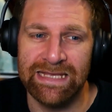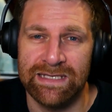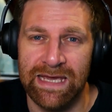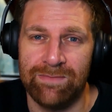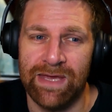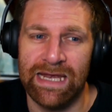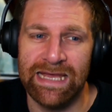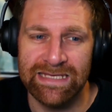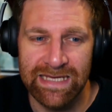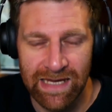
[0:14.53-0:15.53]
CMB
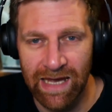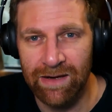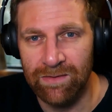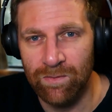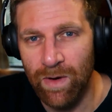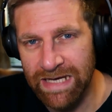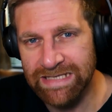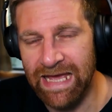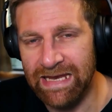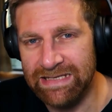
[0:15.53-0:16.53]
lensing, and WISE
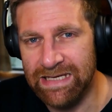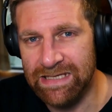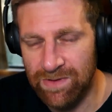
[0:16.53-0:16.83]
Galaxies,